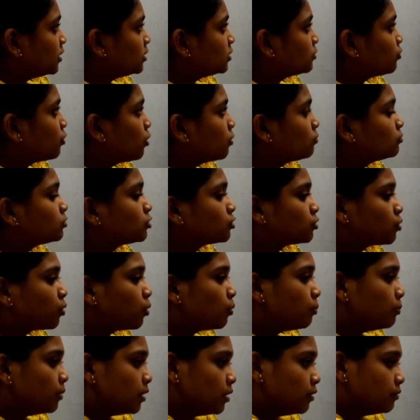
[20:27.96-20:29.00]
forms
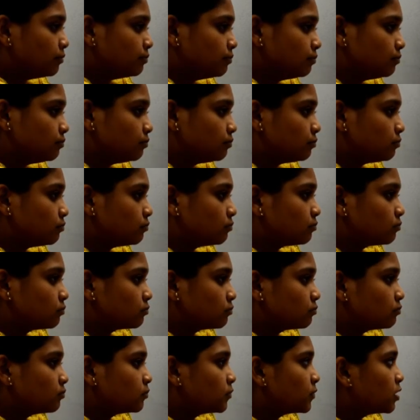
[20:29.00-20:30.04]
thrombin.
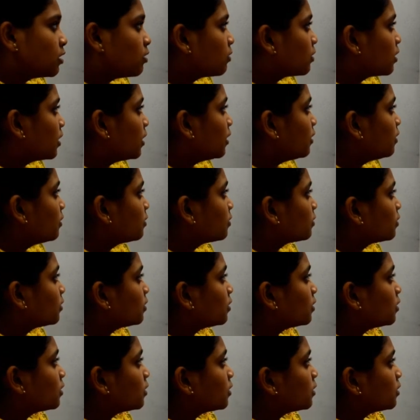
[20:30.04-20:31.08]
Okay.
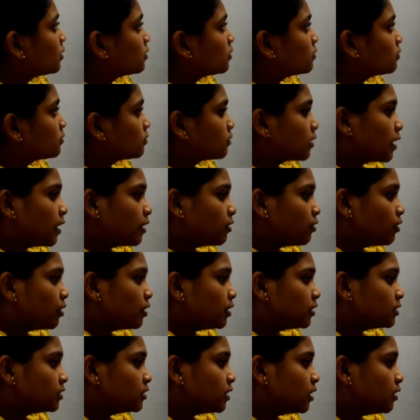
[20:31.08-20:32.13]
Can you
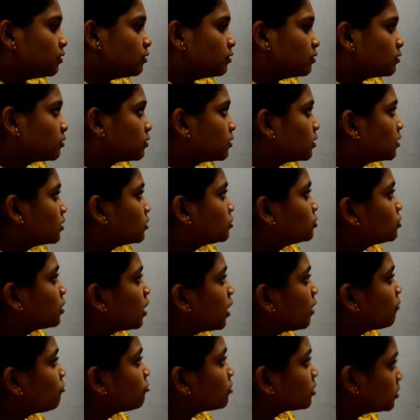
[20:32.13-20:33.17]
understand? So
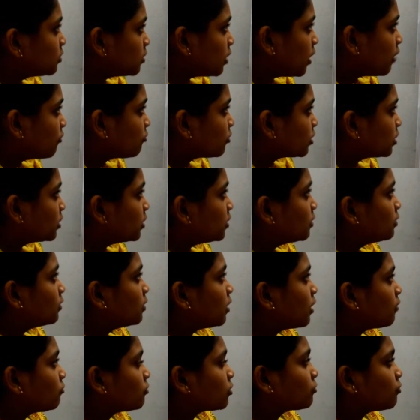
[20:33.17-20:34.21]

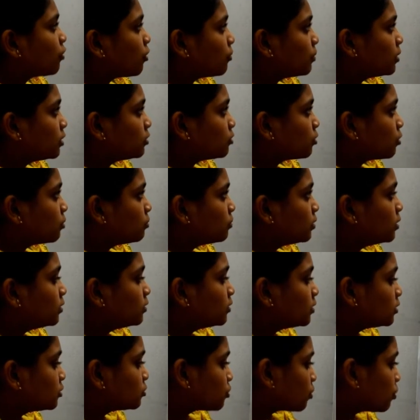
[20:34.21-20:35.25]
after forming thrombin,
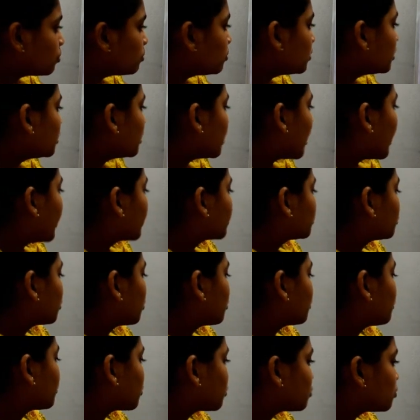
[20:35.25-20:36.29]
this thrombin acts on
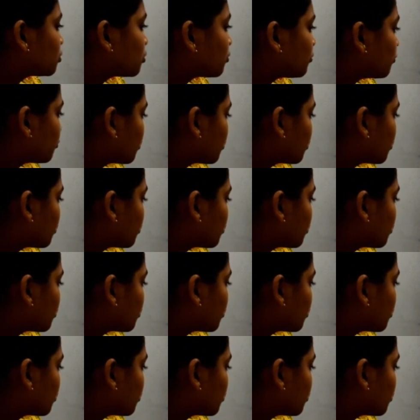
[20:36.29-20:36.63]
growth of